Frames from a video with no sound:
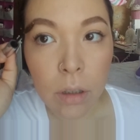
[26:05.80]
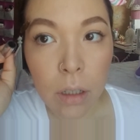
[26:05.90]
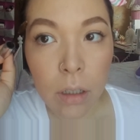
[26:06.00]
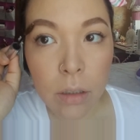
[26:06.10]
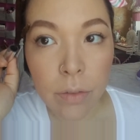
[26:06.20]

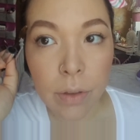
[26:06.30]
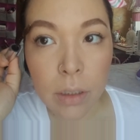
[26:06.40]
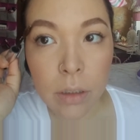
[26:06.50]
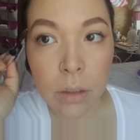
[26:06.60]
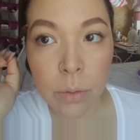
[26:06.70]
I need to
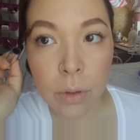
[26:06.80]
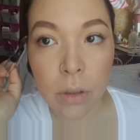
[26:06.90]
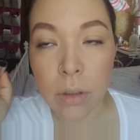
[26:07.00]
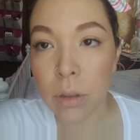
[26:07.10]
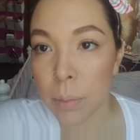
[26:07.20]
fix this one
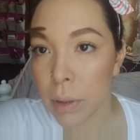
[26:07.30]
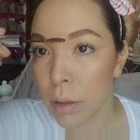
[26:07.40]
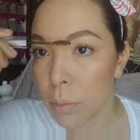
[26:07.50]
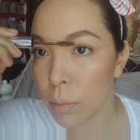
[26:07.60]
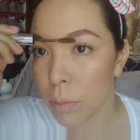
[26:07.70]
a little
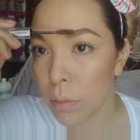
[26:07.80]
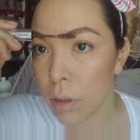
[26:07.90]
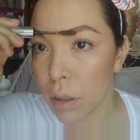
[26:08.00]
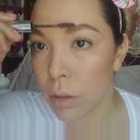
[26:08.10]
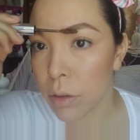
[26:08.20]
bit,
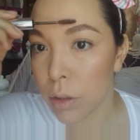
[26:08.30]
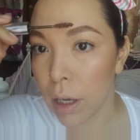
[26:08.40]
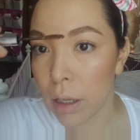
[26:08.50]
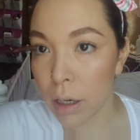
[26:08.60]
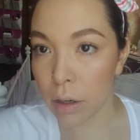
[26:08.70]
but I'll do
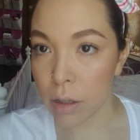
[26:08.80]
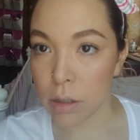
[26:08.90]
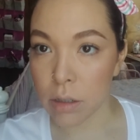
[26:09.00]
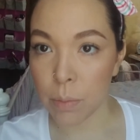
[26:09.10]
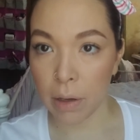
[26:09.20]
that later
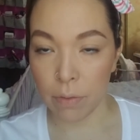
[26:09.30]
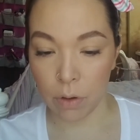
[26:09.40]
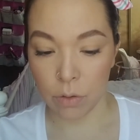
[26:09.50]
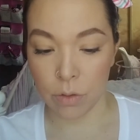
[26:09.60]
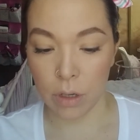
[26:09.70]
because my
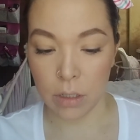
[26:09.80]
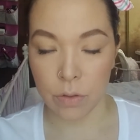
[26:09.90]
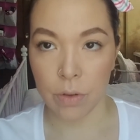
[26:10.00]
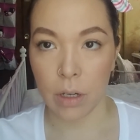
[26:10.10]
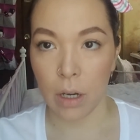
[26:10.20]
phone
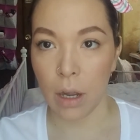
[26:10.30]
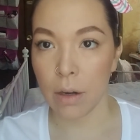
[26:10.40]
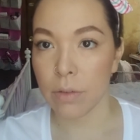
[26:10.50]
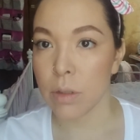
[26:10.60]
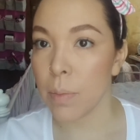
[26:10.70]
is running out
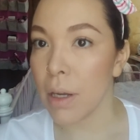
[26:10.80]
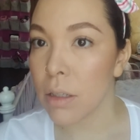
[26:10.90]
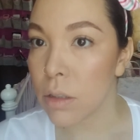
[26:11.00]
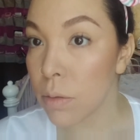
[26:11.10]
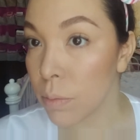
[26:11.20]
of
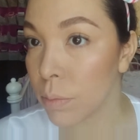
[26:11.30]
space.